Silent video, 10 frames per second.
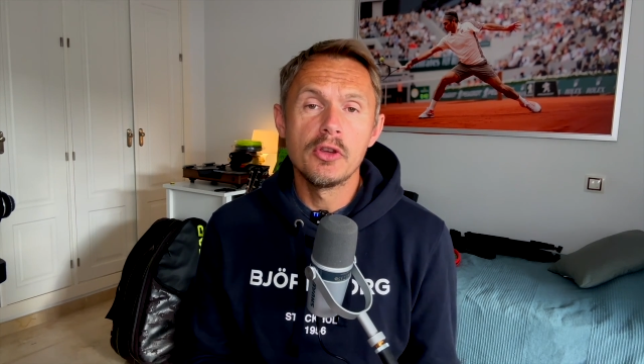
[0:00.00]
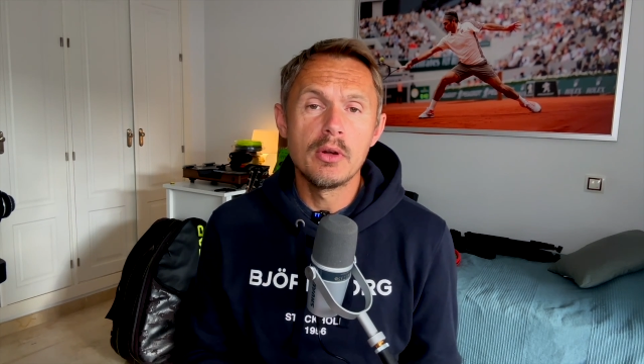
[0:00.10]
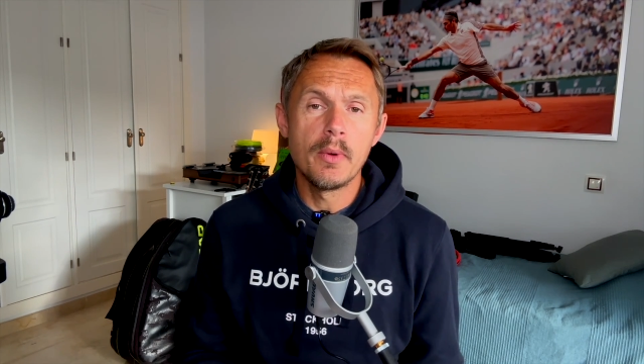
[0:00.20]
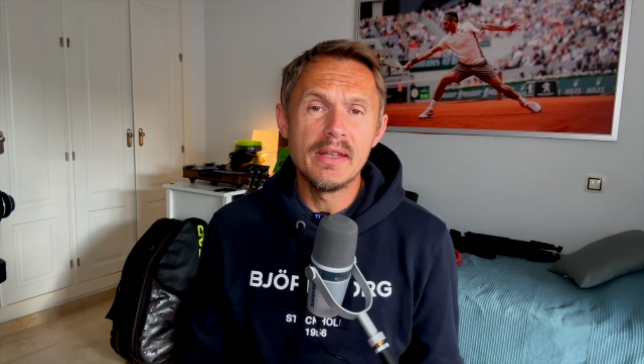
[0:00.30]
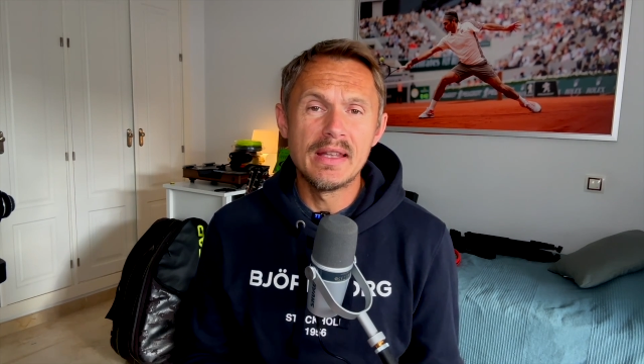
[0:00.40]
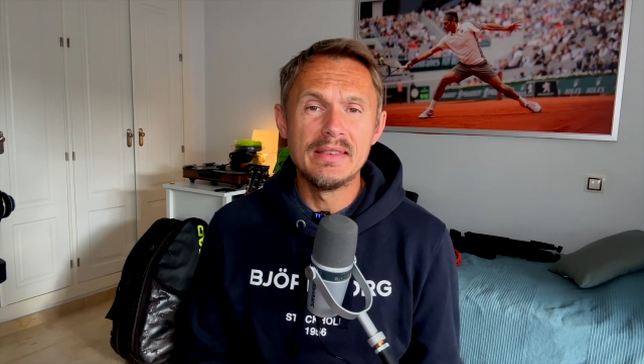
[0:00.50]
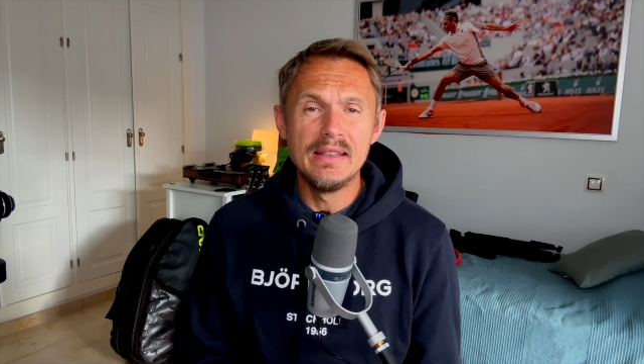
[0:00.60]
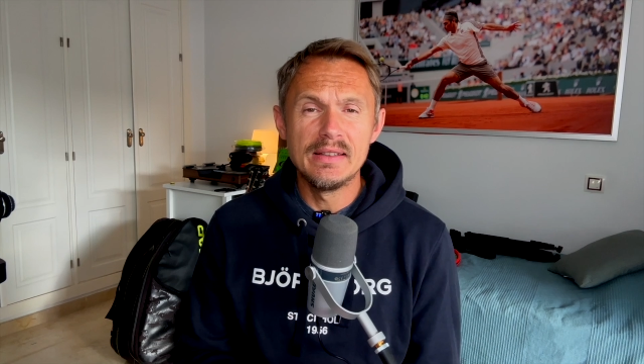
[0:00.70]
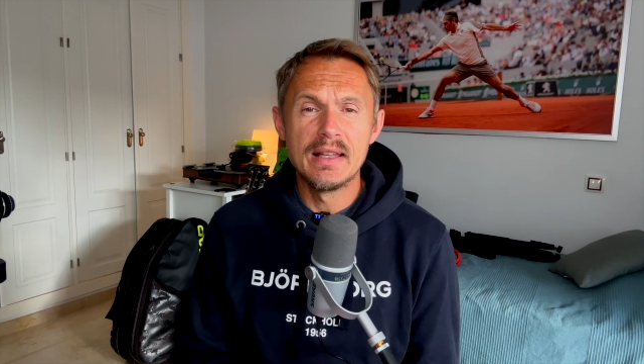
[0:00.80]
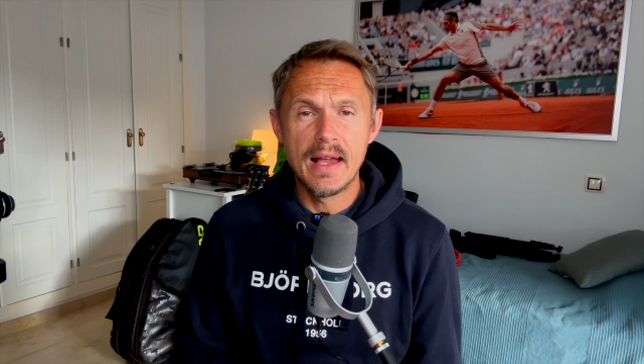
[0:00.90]
a way that
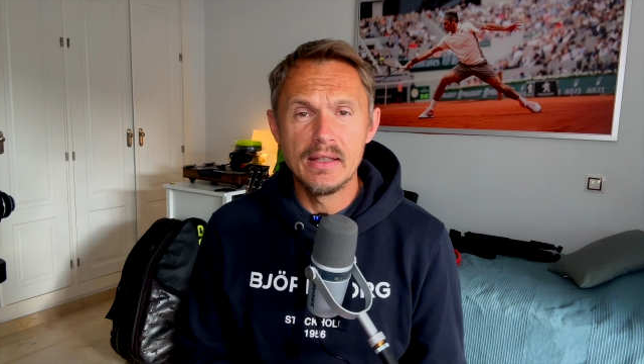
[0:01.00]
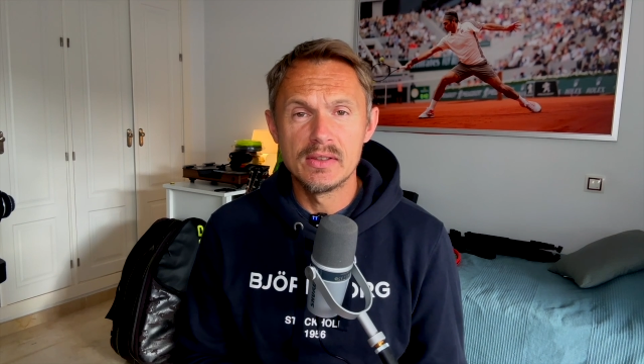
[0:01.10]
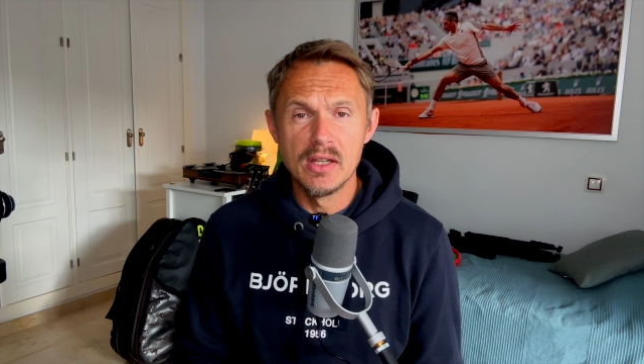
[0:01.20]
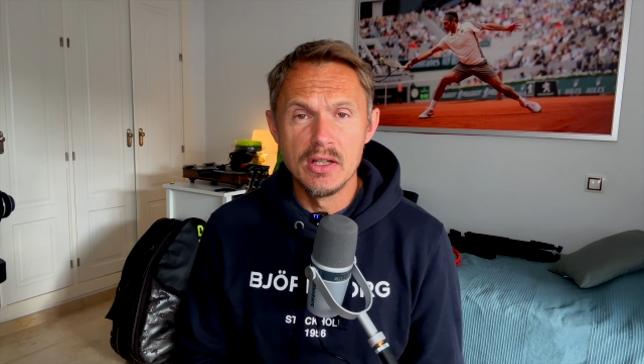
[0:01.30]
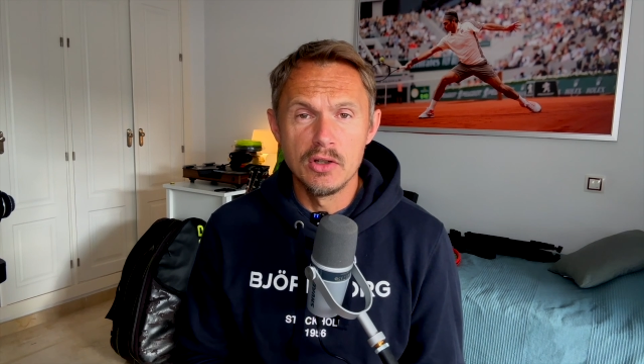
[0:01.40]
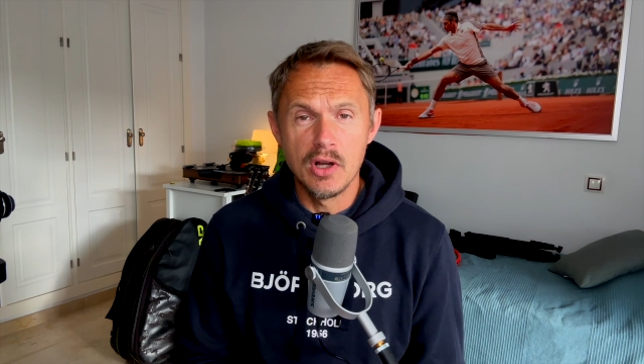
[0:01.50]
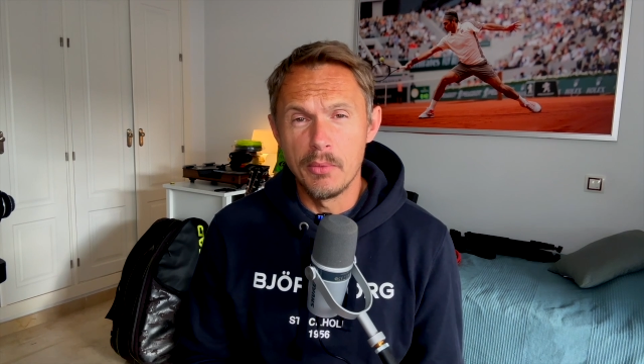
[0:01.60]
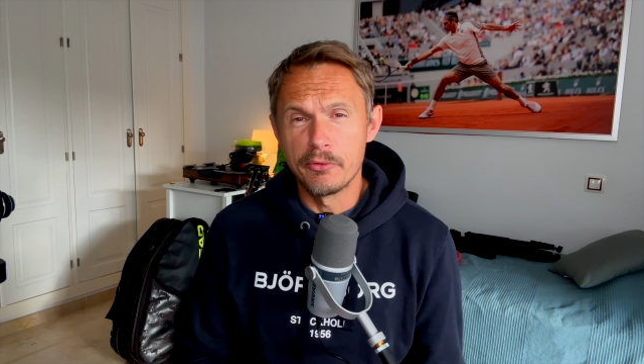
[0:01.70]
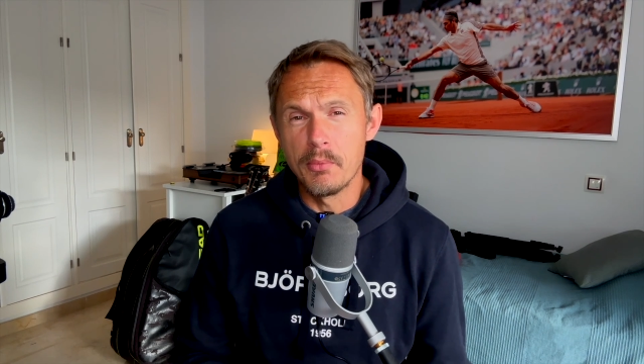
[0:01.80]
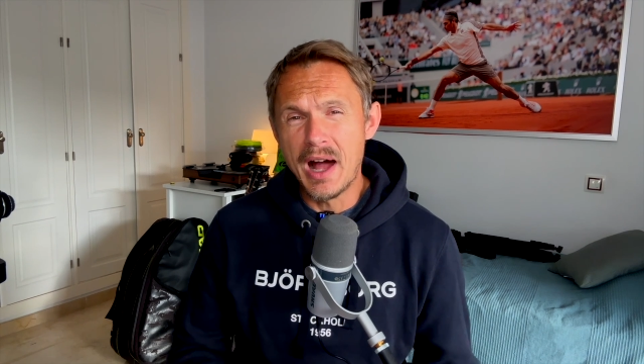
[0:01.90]
these guys come
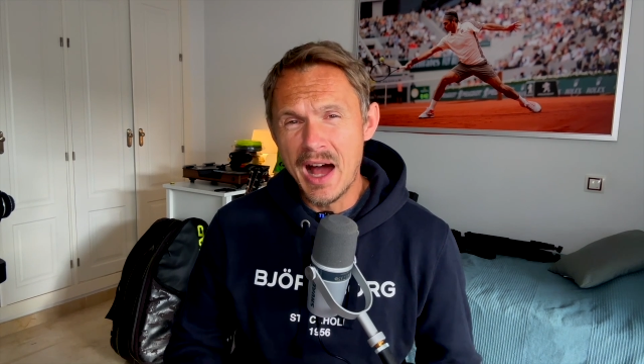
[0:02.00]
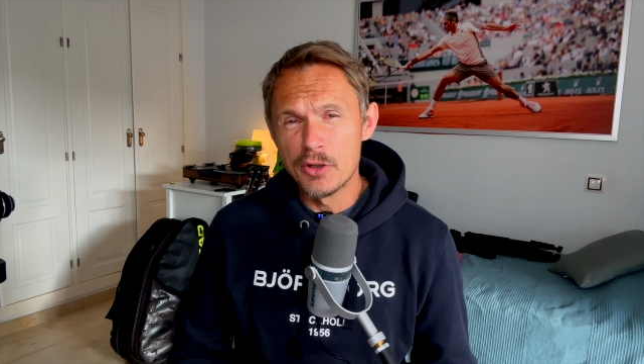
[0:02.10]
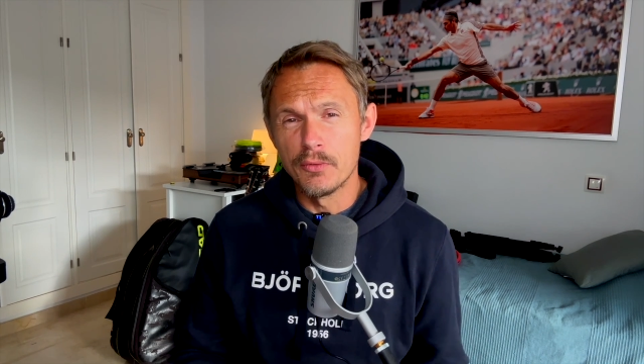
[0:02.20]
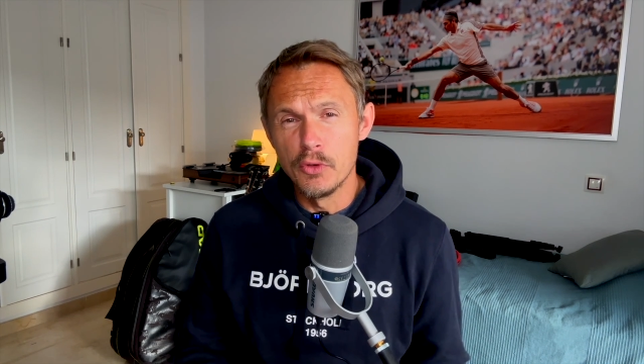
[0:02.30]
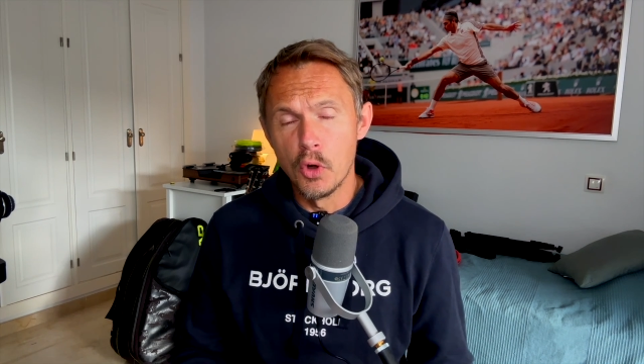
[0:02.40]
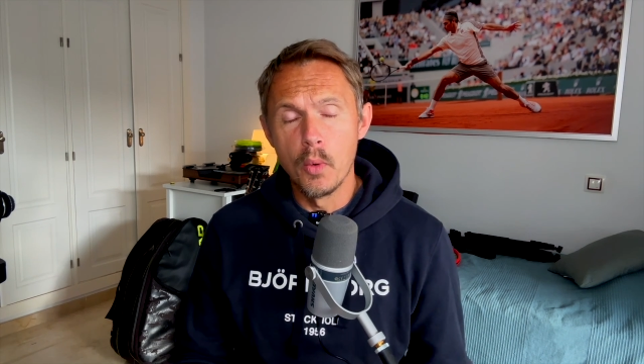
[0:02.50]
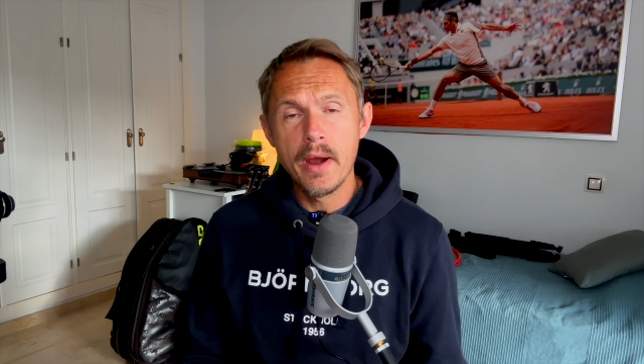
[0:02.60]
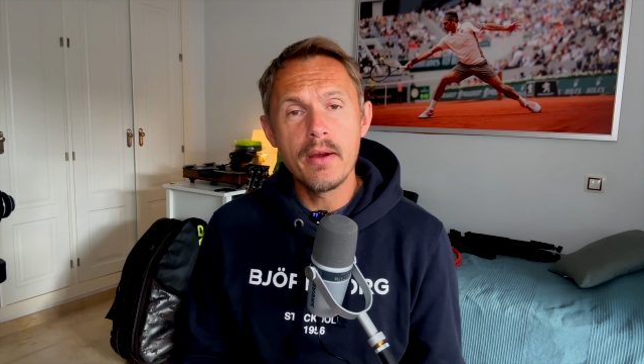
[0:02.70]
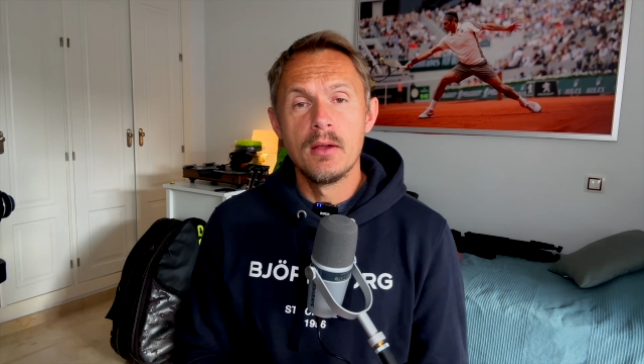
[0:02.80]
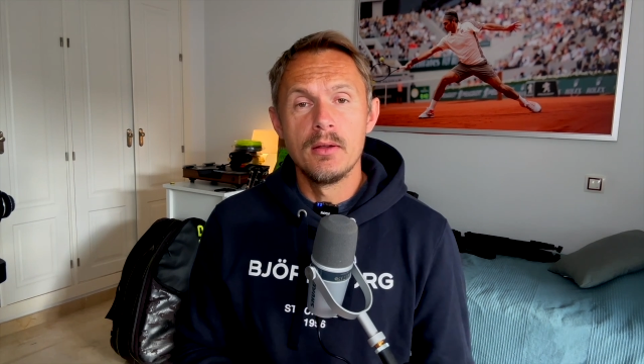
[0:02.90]
from out of
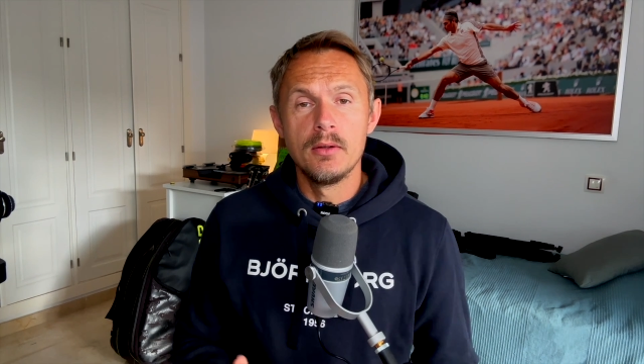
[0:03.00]
nowhere.